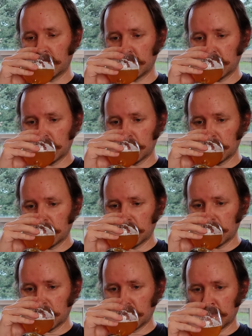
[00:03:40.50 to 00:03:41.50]

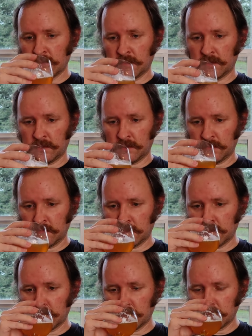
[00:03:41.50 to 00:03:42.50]

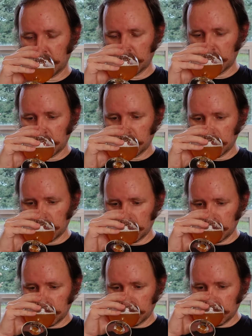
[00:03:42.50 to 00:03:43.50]

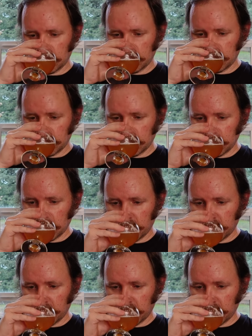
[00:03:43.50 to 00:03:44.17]
[no speech]